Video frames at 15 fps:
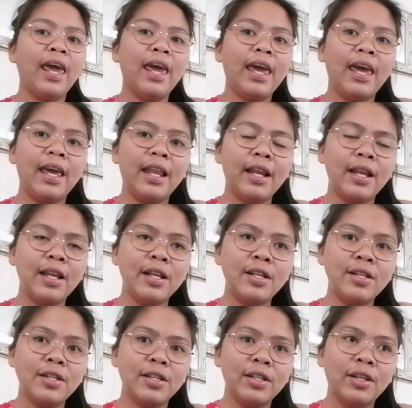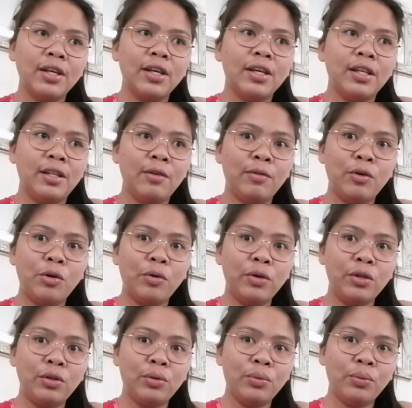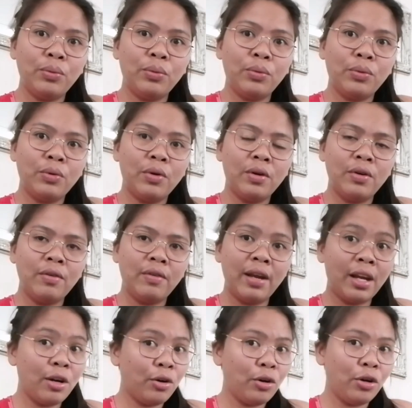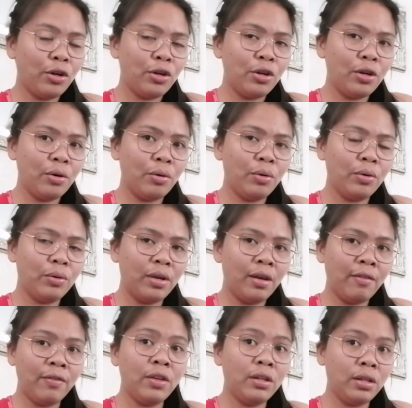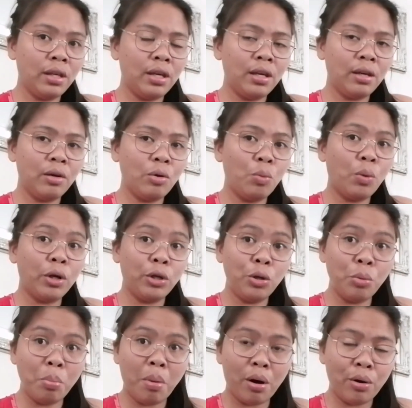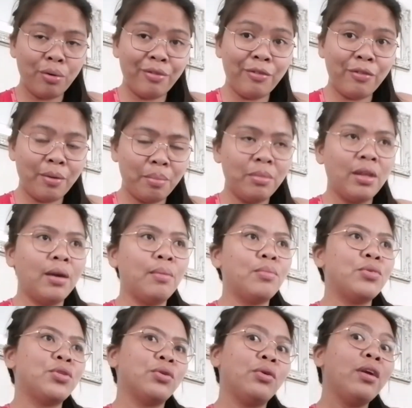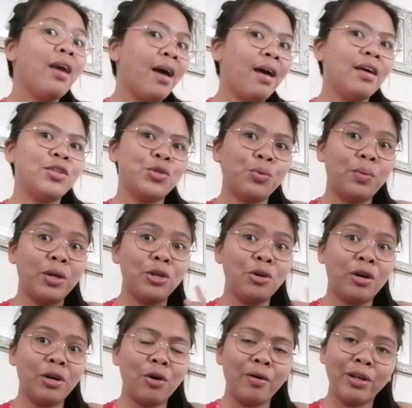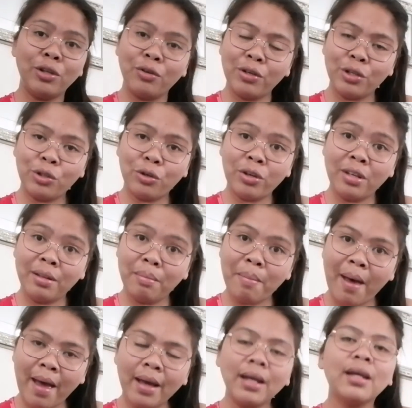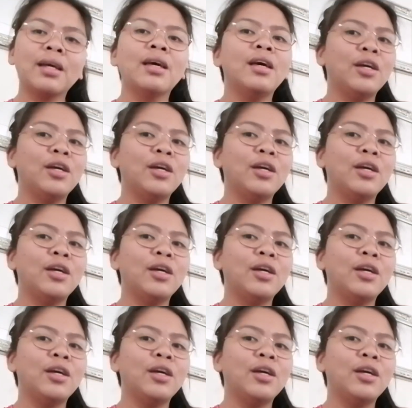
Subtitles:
and they were going to record everything what you borrowed from them. So yeah, so when you are going to return it back,